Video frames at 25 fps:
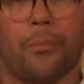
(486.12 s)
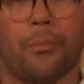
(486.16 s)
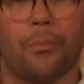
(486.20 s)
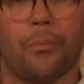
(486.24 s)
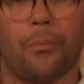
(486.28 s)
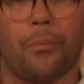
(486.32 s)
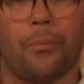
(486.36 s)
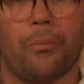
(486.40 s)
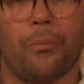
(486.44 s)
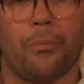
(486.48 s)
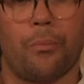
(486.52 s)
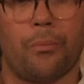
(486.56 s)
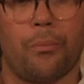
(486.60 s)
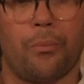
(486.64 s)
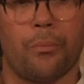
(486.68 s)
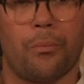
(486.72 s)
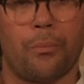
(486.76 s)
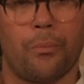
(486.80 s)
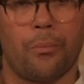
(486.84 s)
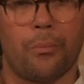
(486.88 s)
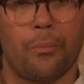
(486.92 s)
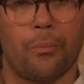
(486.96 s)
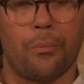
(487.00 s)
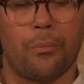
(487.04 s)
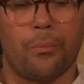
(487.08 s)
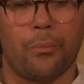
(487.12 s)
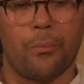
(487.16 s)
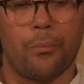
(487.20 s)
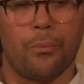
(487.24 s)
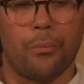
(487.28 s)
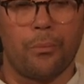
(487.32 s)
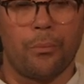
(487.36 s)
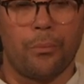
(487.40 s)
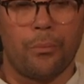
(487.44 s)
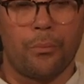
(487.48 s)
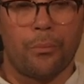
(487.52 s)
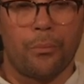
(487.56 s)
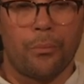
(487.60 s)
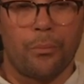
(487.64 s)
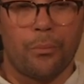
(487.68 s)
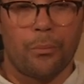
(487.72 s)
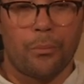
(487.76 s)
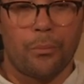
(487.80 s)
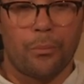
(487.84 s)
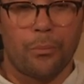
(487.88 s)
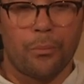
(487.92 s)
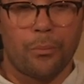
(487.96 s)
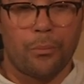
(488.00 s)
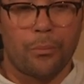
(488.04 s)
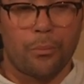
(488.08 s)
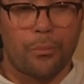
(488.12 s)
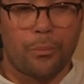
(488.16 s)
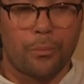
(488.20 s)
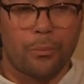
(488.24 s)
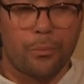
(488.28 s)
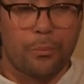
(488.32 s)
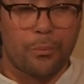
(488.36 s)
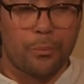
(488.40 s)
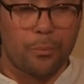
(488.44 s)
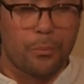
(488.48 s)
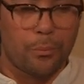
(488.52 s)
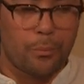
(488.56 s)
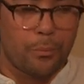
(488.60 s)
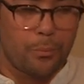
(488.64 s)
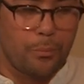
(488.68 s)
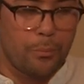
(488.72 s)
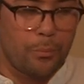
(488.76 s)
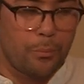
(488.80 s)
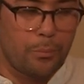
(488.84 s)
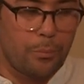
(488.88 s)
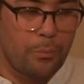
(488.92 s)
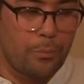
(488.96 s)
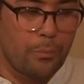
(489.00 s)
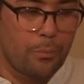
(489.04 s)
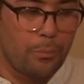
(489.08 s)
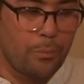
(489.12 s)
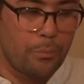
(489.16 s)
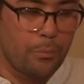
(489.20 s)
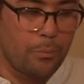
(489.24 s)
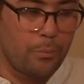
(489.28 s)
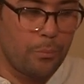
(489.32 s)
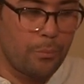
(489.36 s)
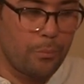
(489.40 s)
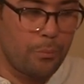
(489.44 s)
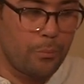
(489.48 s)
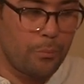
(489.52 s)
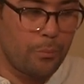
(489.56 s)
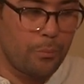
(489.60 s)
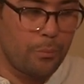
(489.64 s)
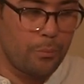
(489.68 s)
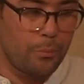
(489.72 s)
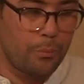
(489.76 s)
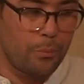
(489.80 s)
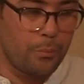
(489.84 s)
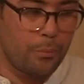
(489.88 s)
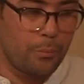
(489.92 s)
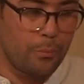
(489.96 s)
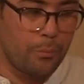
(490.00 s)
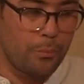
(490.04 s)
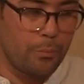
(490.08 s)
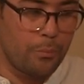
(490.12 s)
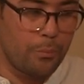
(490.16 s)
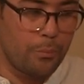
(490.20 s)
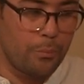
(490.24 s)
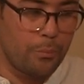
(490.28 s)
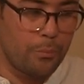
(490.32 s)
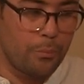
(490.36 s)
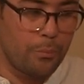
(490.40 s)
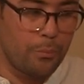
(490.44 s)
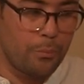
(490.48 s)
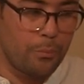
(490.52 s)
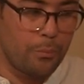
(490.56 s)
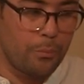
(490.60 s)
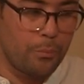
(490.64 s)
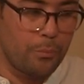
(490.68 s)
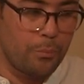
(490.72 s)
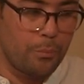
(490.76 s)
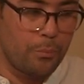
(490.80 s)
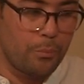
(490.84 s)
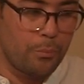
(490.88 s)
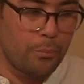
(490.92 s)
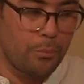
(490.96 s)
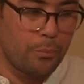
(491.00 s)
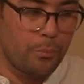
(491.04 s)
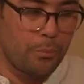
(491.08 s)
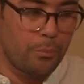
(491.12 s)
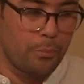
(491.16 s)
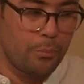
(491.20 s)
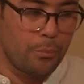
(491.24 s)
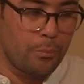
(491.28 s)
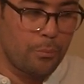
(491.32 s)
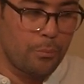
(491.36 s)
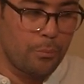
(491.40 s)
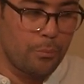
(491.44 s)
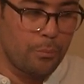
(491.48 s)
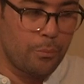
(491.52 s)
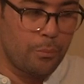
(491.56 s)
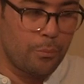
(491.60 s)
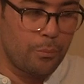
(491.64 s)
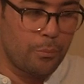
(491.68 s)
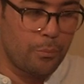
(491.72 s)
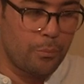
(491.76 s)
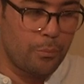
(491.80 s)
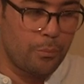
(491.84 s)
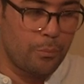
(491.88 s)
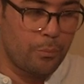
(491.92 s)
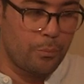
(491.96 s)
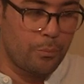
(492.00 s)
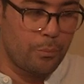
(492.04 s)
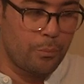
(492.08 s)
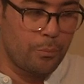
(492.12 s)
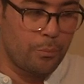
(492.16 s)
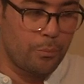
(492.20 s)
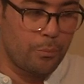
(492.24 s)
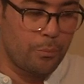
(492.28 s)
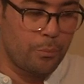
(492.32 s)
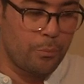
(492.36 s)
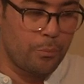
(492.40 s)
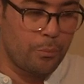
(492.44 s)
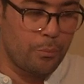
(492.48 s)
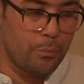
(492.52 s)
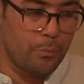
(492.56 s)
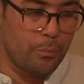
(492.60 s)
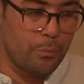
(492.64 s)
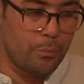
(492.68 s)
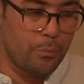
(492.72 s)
(not speaking)